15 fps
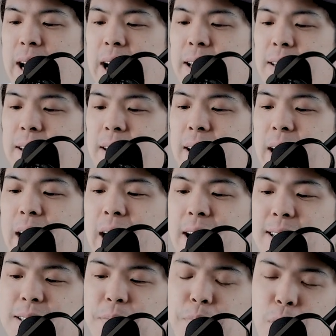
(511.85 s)
I think it
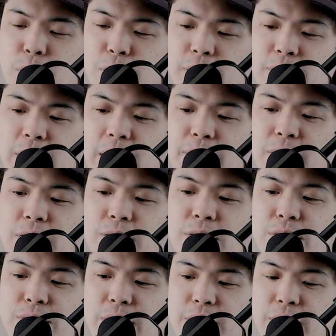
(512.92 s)
has bolder
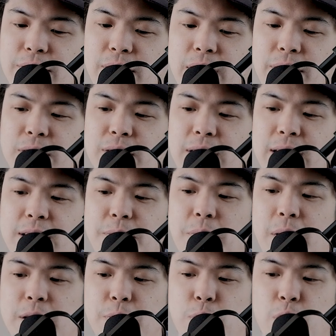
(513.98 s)
flavors, richer flavors, and it's
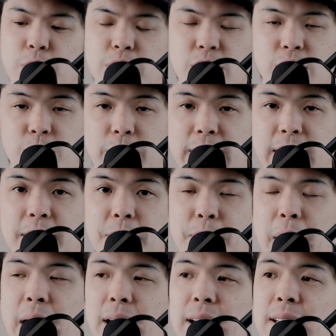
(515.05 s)
much more sweet and
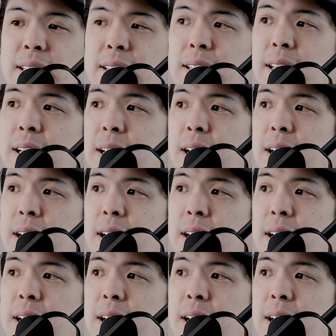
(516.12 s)
balanced.